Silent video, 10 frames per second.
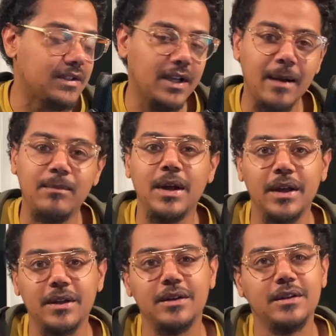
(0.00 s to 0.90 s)
bet.
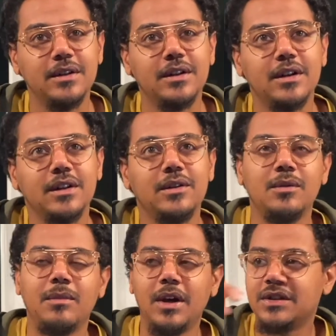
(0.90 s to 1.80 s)
Can you
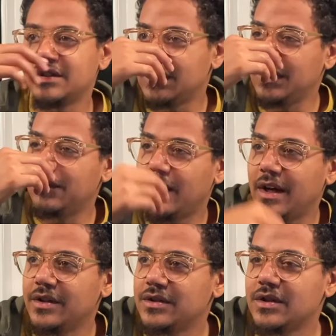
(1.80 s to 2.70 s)
imagine 75
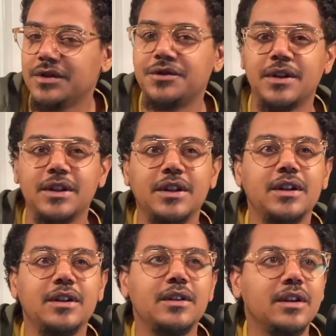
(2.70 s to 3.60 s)
years old trying to
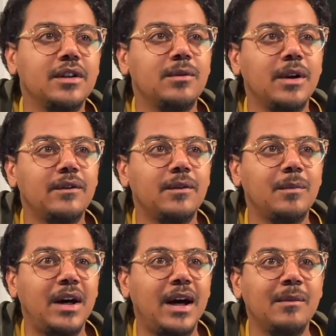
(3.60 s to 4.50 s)
get away from a
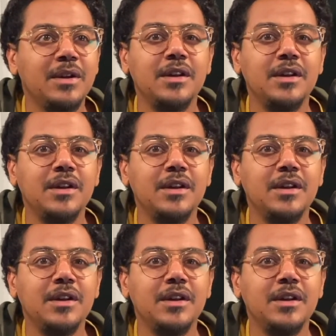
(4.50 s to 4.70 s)
homie?